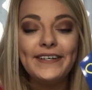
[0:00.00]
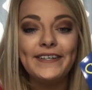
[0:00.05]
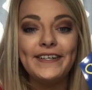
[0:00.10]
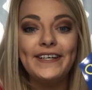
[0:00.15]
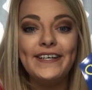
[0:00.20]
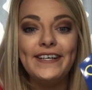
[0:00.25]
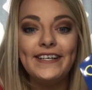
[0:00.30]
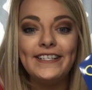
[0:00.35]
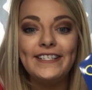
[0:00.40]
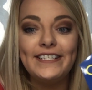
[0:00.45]

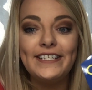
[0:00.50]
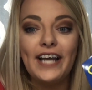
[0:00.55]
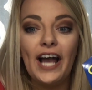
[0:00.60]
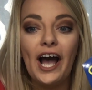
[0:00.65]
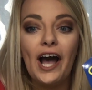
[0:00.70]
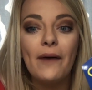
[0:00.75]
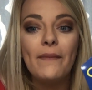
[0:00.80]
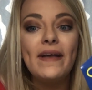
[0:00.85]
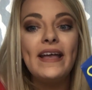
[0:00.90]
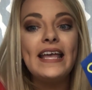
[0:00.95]
Good
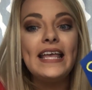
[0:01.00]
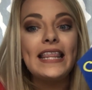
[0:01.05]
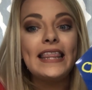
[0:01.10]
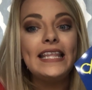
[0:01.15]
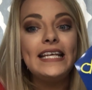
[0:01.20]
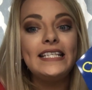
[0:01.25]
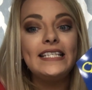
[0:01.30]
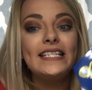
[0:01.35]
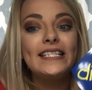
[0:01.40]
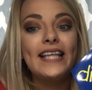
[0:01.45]
job.
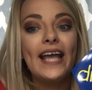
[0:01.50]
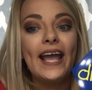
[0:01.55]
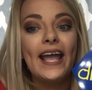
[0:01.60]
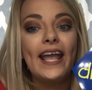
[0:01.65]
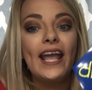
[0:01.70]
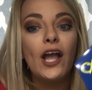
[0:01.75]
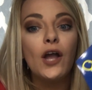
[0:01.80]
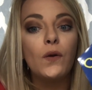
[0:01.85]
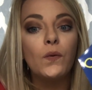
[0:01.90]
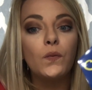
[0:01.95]
This is
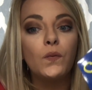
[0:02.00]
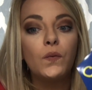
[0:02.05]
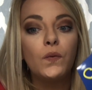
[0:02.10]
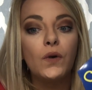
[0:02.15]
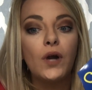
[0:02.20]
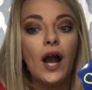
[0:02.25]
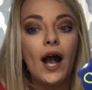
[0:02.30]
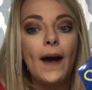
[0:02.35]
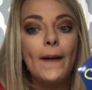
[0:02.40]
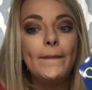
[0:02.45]
a
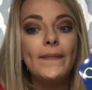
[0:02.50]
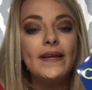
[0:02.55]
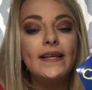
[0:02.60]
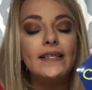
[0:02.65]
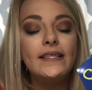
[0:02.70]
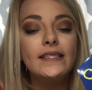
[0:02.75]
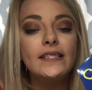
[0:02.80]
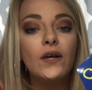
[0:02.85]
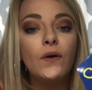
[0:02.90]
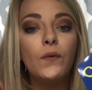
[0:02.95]

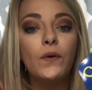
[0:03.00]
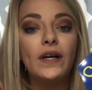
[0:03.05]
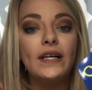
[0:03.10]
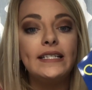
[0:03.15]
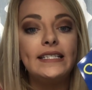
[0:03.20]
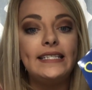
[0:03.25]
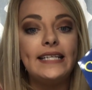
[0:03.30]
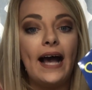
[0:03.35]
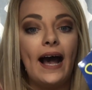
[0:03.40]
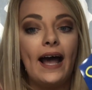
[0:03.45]
rhombus or a
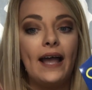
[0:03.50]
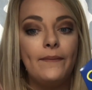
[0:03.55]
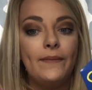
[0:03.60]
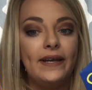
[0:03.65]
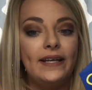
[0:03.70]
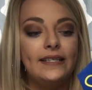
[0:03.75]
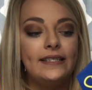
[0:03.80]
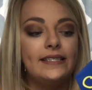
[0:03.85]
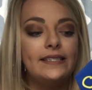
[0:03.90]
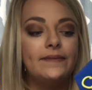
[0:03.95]

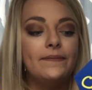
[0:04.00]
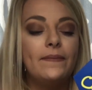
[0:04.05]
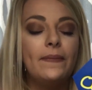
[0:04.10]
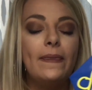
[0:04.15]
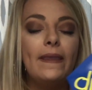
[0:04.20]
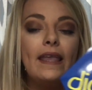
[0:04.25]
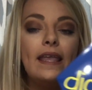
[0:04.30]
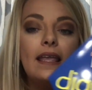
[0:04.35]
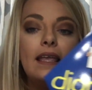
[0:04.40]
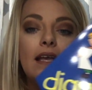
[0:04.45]
diamond.
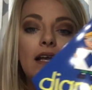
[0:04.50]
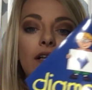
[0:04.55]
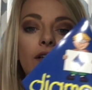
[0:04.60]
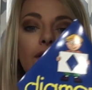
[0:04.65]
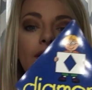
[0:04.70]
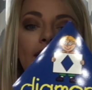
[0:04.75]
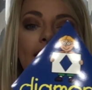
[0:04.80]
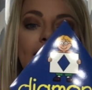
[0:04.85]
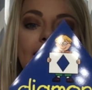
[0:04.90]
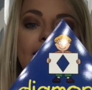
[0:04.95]

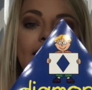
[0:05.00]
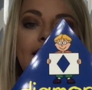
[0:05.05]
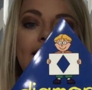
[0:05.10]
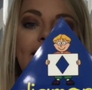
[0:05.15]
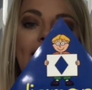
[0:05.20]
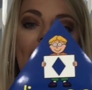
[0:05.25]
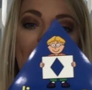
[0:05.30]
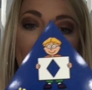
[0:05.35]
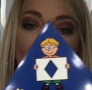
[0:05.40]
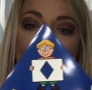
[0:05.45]
Look at this
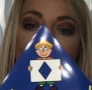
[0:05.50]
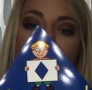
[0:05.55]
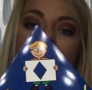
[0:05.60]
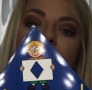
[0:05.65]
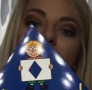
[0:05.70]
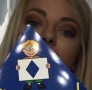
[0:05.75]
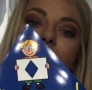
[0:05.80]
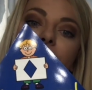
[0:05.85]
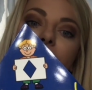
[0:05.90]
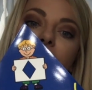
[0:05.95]

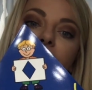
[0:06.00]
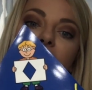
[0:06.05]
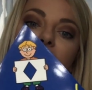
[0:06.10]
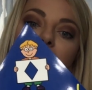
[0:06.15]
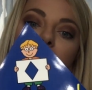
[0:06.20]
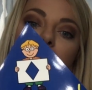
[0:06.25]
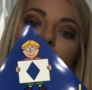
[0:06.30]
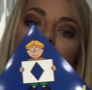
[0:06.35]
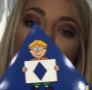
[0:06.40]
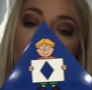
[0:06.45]
diamond. Do
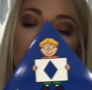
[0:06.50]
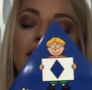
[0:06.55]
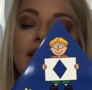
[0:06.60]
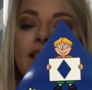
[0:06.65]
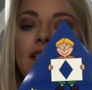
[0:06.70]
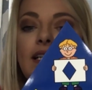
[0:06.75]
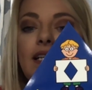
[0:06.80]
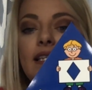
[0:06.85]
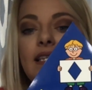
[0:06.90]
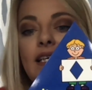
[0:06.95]
you
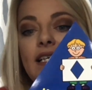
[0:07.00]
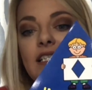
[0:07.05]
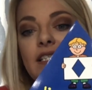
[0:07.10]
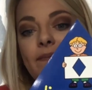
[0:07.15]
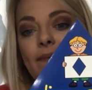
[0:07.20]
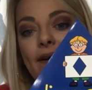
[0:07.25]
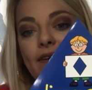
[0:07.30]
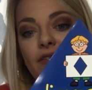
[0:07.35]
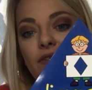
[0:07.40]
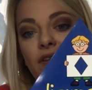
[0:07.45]
notice anything
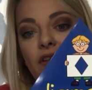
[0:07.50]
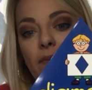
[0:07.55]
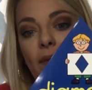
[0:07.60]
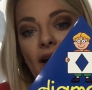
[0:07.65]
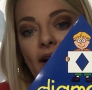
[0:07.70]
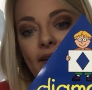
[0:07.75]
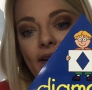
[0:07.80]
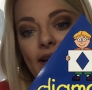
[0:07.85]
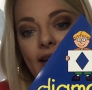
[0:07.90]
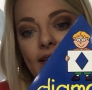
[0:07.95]
special
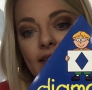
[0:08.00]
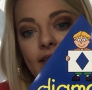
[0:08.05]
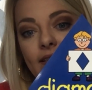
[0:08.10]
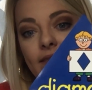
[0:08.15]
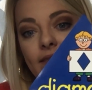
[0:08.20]
about it?